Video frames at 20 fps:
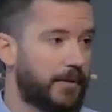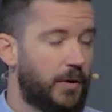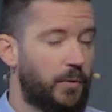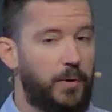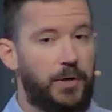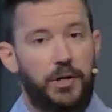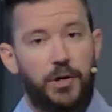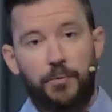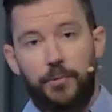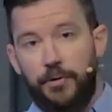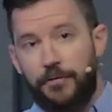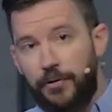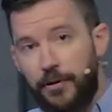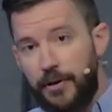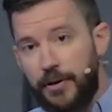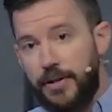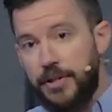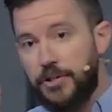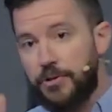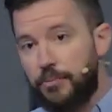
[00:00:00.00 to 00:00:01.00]
We don't refer
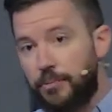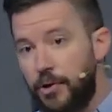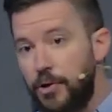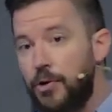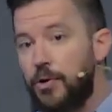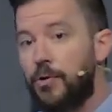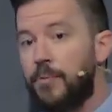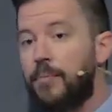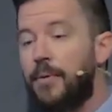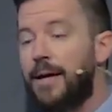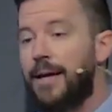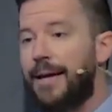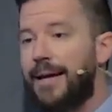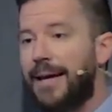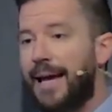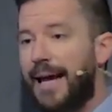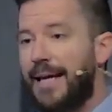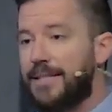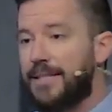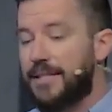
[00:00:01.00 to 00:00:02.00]
to this room
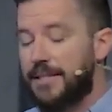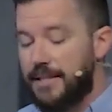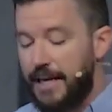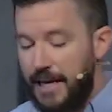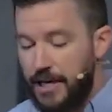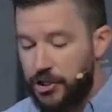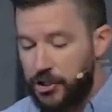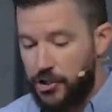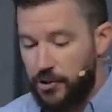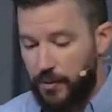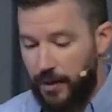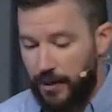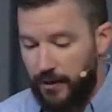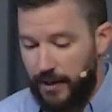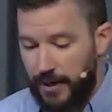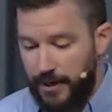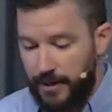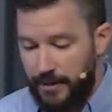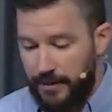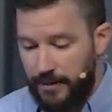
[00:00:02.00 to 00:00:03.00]
as a
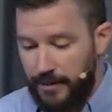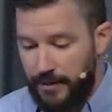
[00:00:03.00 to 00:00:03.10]
sanctuary.